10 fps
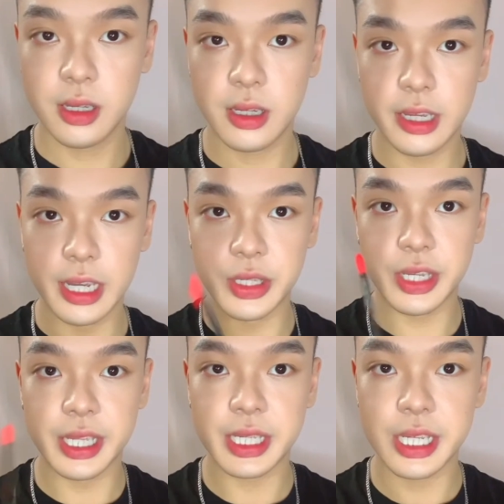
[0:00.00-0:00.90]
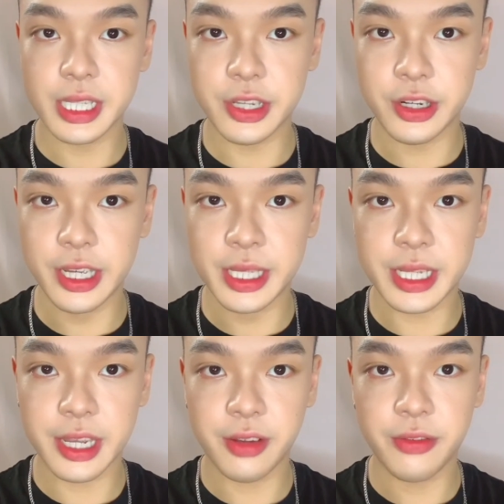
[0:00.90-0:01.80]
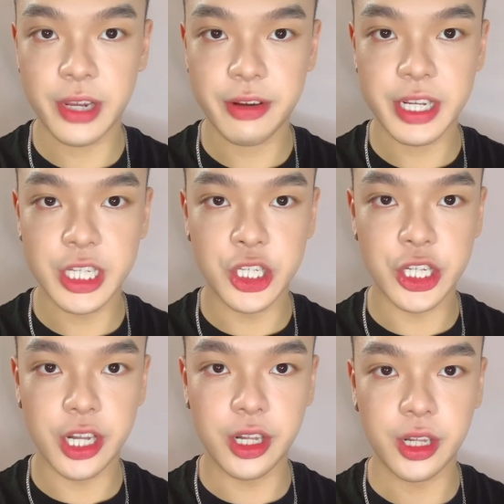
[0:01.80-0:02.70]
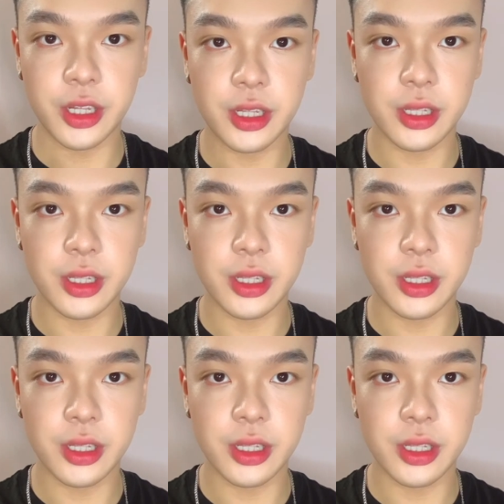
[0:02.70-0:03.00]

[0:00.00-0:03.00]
As you can see, it's like a very gel-like